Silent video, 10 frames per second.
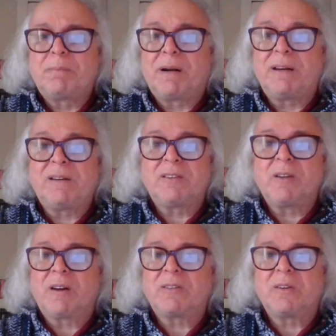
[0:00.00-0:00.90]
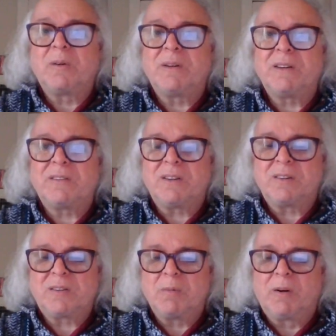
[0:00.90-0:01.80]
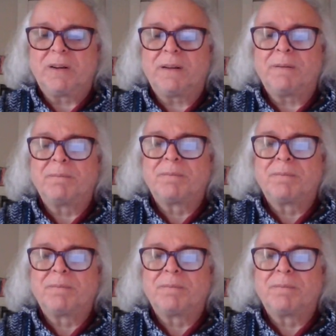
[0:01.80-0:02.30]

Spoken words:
But it is not so easy this morning.